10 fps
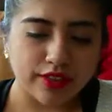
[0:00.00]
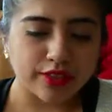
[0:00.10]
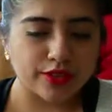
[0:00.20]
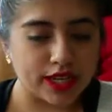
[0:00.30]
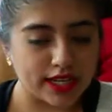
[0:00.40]

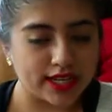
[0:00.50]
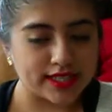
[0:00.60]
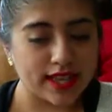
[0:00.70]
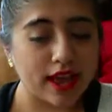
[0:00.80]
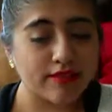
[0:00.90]
3
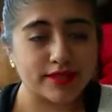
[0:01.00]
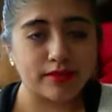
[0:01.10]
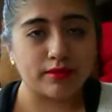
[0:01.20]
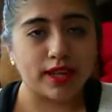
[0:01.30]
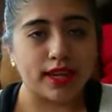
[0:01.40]
is have
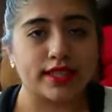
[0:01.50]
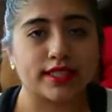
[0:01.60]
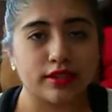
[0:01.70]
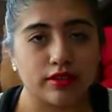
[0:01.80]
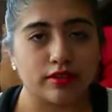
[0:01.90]
some light.
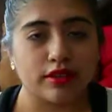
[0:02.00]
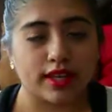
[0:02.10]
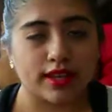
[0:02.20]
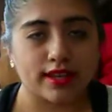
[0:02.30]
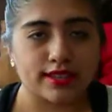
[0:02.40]
So
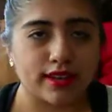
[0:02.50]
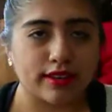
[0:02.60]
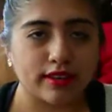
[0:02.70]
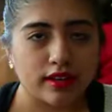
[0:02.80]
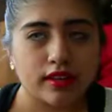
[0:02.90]
like I
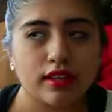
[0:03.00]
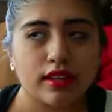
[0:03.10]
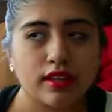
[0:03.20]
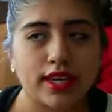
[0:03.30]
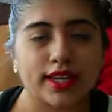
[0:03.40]
said,
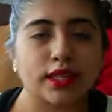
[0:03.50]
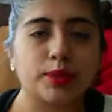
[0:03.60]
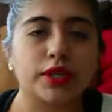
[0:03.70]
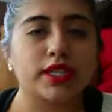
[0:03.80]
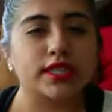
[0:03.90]
light is
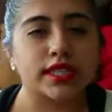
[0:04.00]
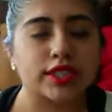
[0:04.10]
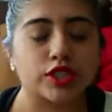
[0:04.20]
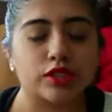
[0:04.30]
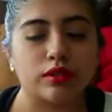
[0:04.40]
pretty
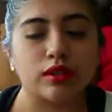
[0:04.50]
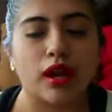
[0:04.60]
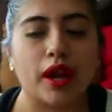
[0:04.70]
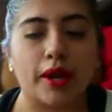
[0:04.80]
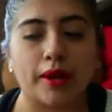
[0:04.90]
essential.
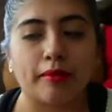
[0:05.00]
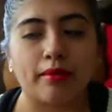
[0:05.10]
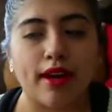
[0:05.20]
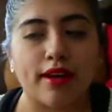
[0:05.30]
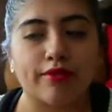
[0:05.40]

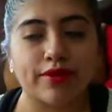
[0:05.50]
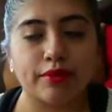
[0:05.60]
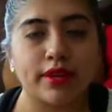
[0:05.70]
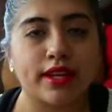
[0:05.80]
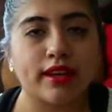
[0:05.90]
For
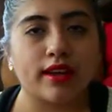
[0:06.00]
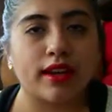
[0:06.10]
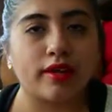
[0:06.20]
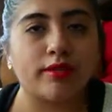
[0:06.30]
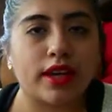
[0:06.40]
me,
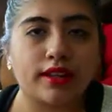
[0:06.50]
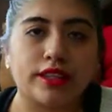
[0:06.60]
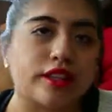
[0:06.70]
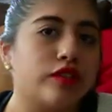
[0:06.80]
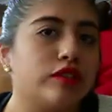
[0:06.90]
I'm not
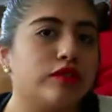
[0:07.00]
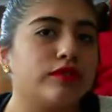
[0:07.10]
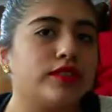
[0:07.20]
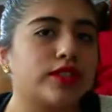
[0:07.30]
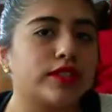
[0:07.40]
like a
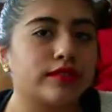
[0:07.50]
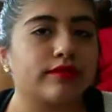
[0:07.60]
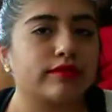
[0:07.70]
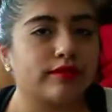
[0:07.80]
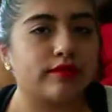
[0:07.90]
huge
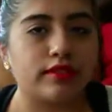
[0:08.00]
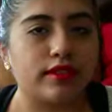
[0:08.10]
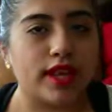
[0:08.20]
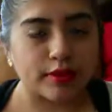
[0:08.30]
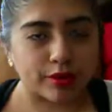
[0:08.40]

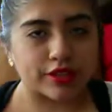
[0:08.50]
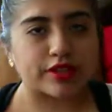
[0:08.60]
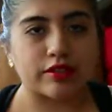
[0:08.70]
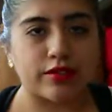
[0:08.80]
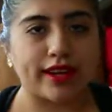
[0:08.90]
light
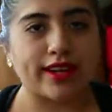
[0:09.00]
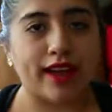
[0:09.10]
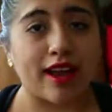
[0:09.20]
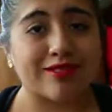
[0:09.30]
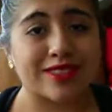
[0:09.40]
person where I need to
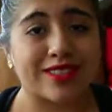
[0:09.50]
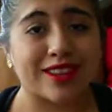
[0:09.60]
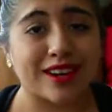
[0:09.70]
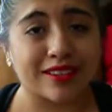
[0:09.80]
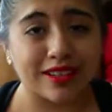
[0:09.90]
have
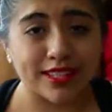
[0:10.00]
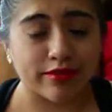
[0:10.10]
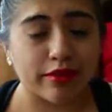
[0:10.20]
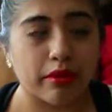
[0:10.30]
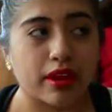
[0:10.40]
synthetic lights
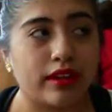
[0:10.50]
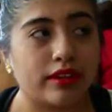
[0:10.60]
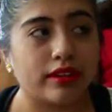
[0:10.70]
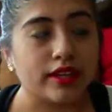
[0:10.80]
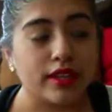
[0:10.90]
everywhere
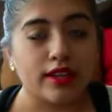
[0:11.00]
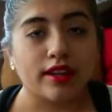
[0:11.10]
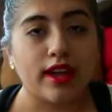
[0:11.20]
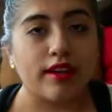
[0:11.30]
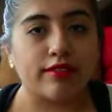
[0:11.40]
and
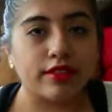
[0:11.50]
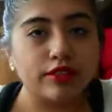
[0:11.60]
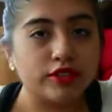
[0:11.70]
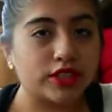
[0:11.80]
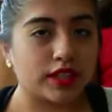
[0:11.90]
have
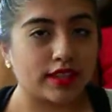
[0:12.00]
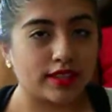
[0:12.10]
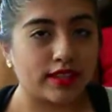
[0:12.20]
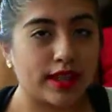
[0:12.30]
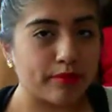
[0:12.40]
huge
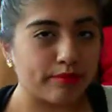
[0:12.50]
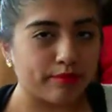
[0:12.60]
light